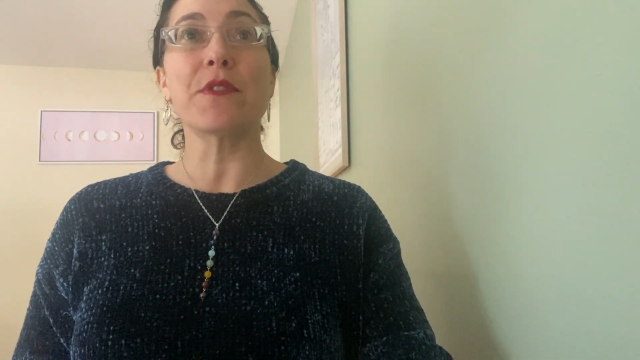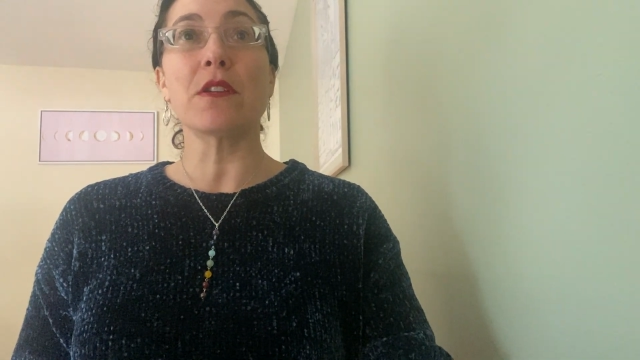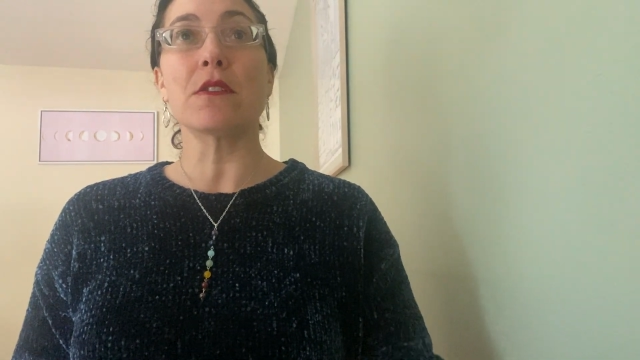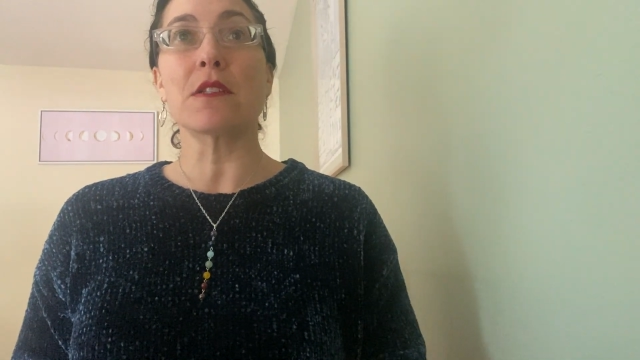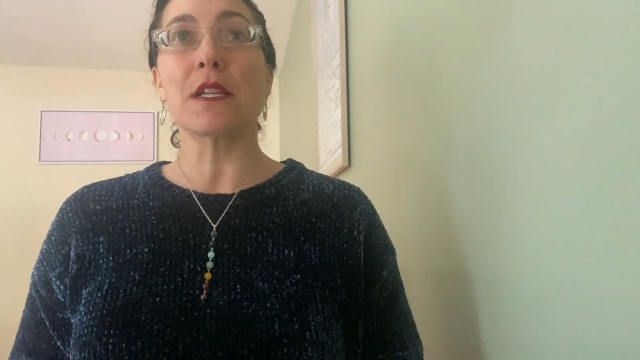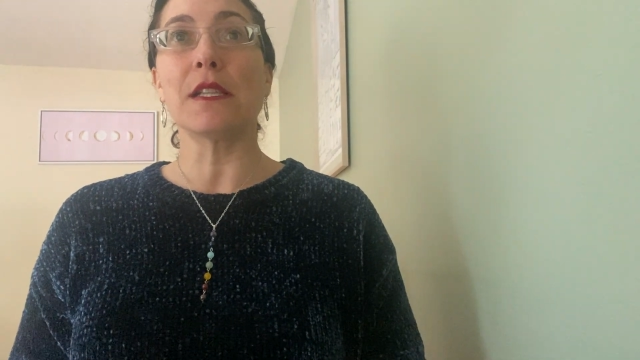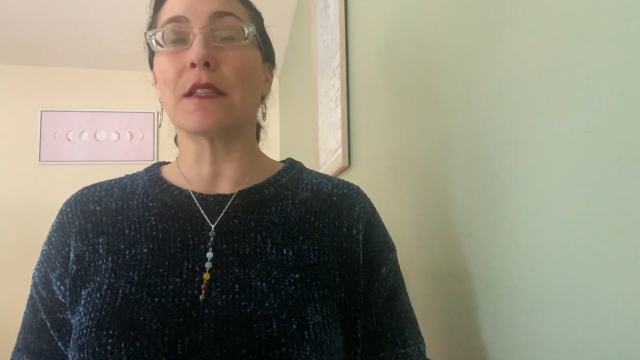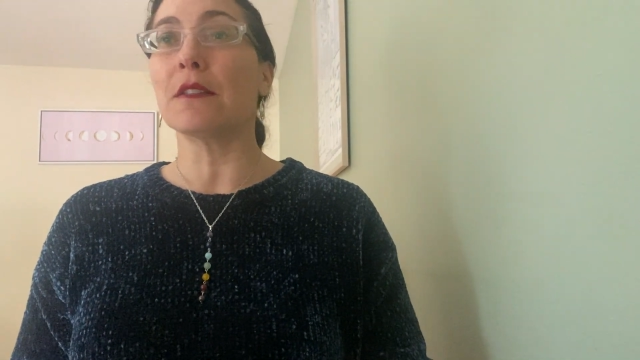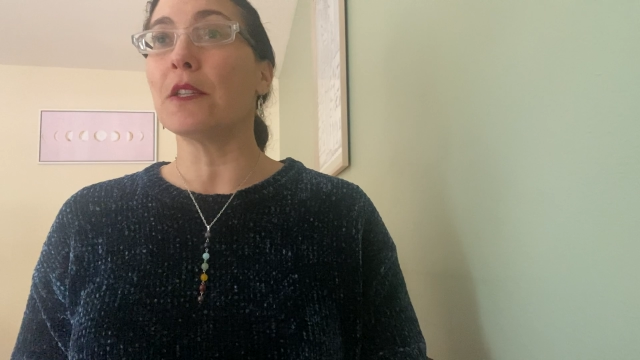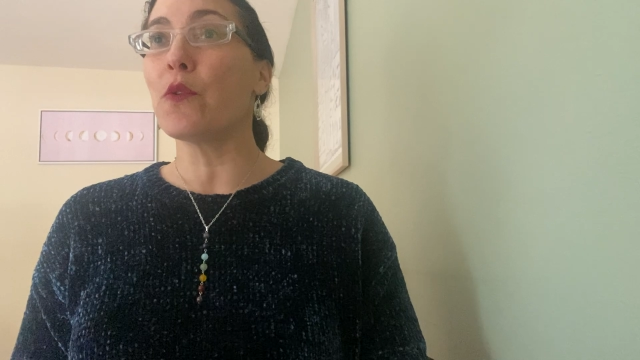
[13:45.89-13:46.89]
You can just
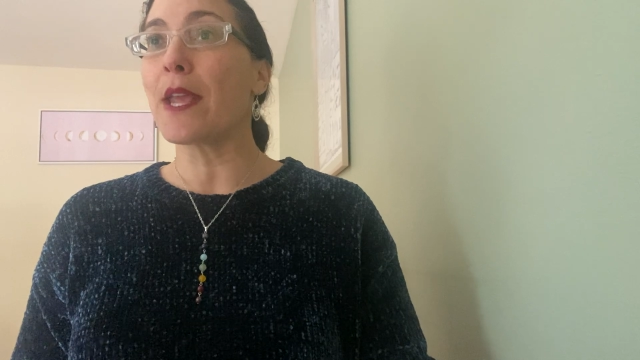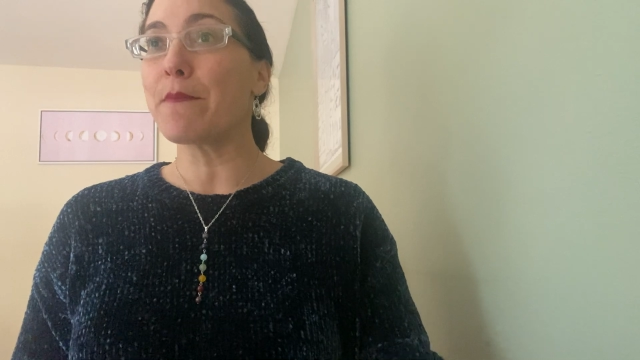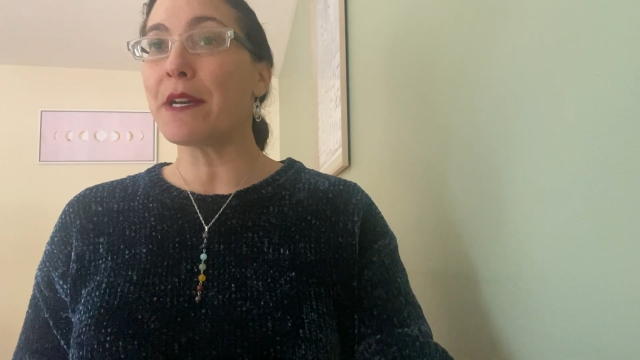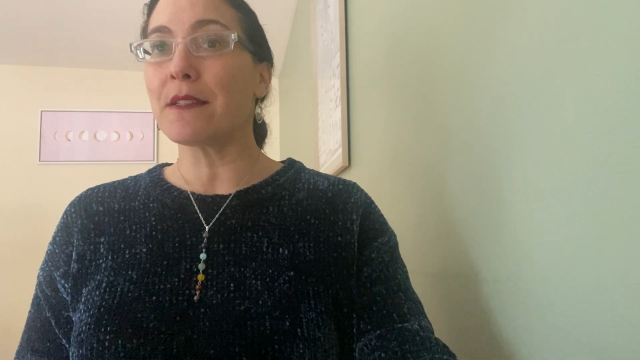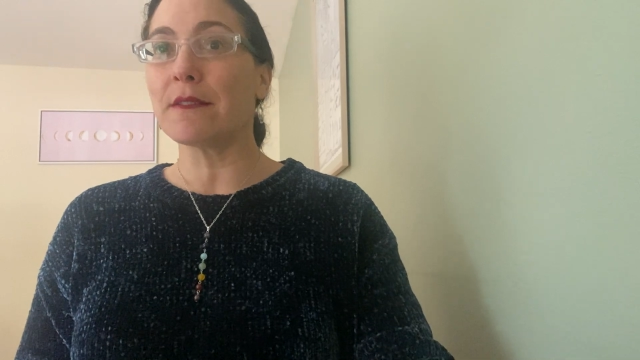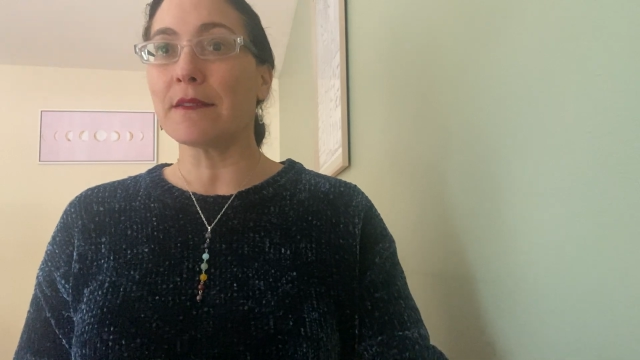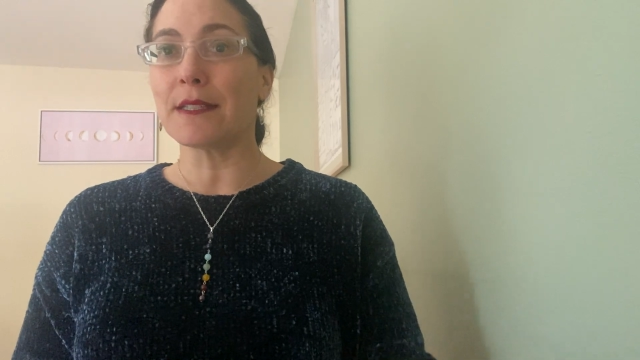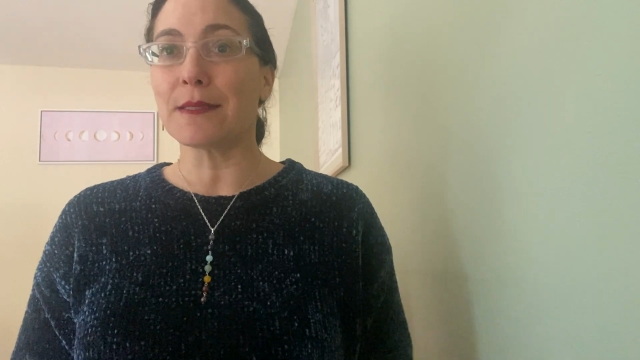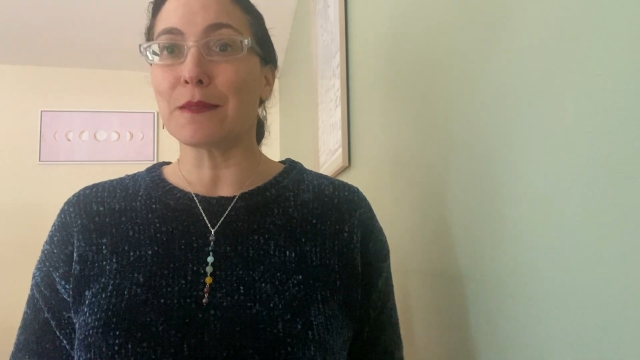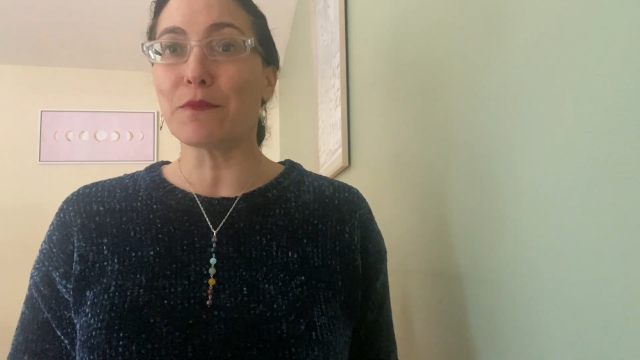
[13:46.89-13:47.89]
click the donate button.
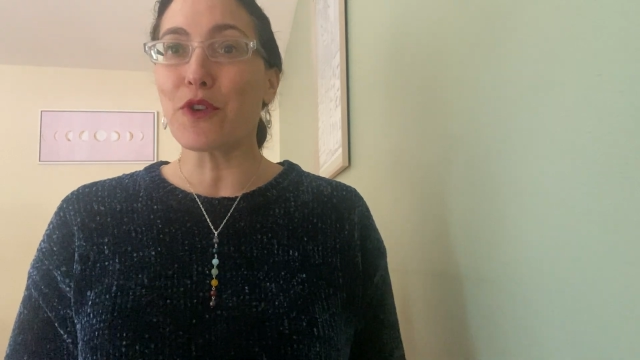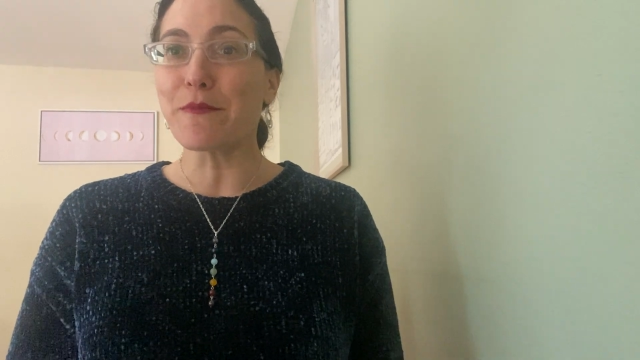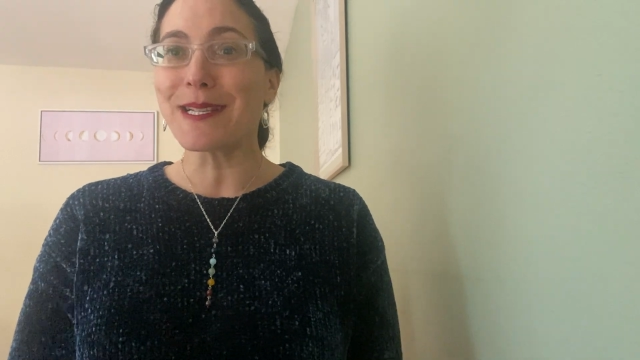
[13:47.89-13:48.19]
I support